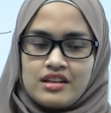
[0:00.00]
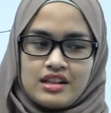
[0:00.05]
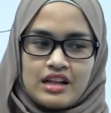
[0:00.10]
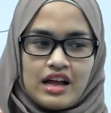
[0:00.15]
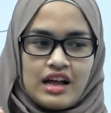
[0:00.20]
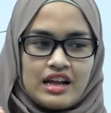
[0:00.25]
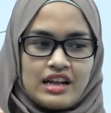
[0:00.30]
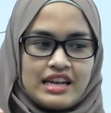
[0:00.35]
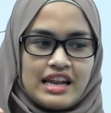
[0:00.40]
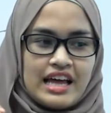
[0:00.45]

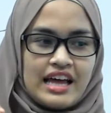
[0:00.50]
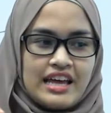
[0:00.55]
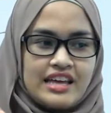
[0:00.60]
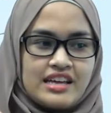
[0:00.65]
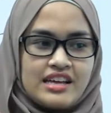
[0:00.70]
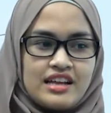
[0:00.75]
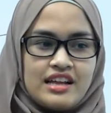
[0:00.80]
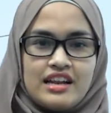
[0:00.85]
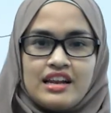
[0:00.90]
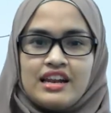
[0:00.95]

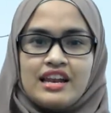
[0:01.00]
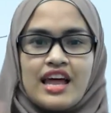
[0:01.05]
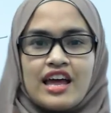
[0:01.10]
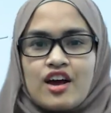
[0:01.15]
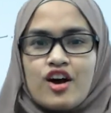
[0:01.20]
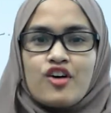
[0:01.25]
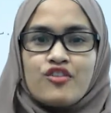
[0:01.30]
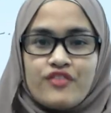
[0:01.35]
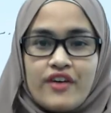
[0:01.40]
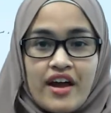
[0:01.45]
like
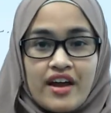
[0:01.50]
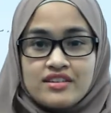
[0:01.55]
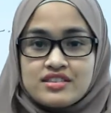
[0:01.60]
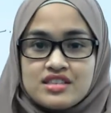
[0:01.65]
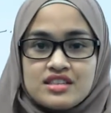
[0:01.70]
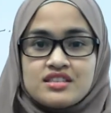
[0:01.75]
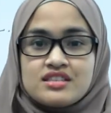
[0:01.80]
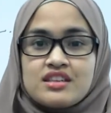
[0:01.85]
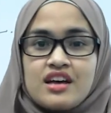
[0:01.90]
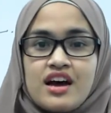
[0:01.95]
lack of
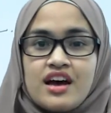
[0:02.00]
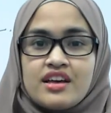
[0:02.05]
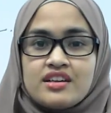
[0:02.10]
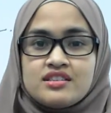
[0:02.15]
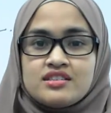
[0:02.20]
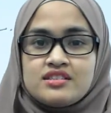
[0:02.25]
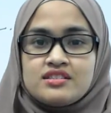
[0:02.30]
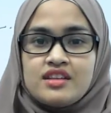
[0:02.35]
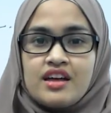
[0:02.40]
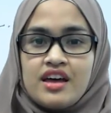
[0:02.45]

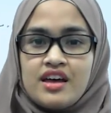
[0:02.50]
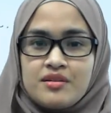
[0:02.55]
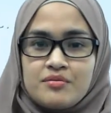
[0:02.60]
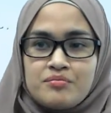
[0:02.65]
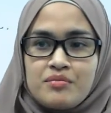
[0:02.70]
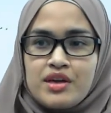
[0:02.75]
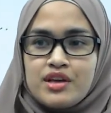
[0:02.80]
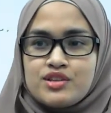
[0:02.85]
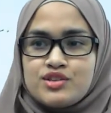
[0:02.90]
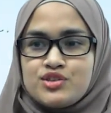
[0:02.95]
exercise
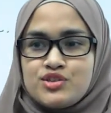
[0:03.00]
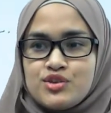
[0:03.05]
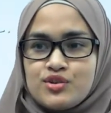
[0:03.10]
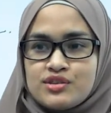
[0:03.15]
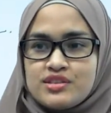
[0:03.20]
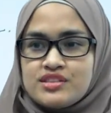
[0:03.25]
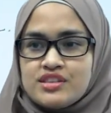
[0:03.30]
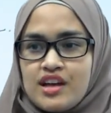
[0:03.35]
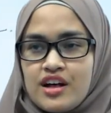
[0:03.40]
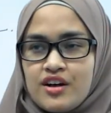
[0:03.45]
that makes
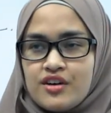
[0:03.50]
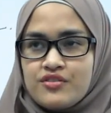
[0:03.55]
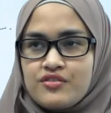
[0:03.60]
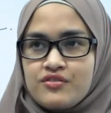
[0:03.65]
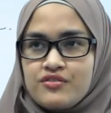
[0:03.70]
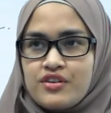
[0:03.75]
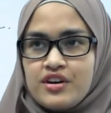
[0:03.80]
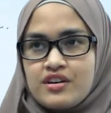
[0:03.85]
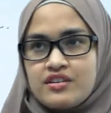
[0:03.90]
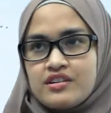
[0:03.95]

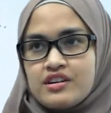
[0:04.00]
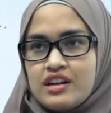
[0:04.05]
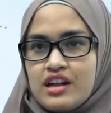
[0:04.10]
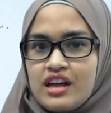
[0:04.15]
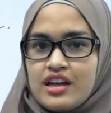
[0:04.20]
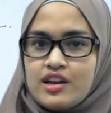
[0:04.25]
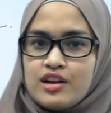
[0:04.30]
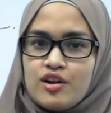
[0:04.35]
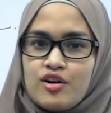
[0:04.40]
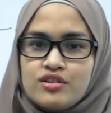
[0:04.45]
yourself very
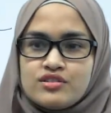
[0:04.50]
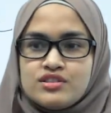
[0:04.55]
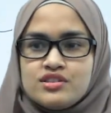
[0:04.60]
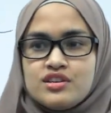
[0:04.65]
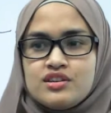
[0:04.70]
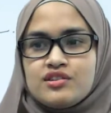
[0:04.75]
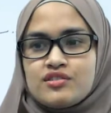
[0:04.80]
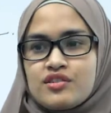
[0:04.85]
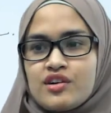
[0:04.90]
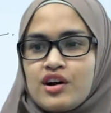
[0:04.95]
like
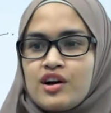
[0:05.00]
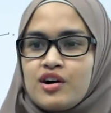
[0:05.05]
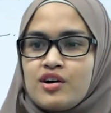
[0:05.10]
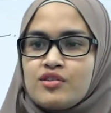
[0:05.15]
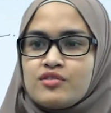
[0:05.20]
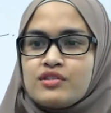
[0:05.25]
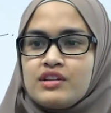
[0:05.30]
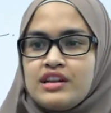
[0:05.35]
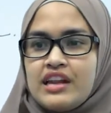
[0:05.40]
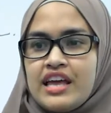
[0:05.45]
lounging
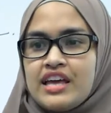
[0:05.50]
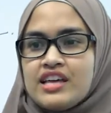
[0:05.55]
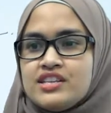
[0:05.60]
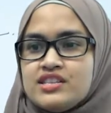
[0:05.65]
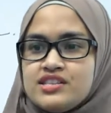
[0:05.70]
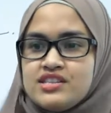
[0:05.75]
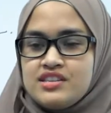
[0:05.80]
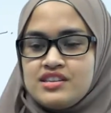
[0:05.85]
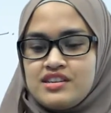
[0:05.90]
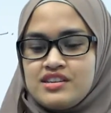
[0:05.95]
around,
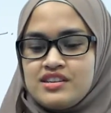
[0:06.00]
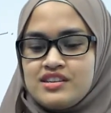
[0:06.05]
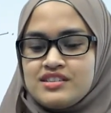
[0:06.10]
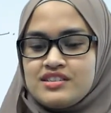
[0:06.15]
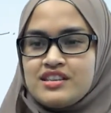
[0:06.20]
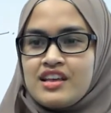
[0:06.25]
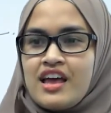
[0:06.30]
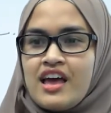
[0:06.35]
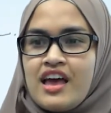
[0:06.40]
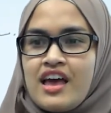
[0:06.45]

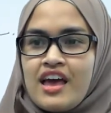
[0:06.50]
laziness,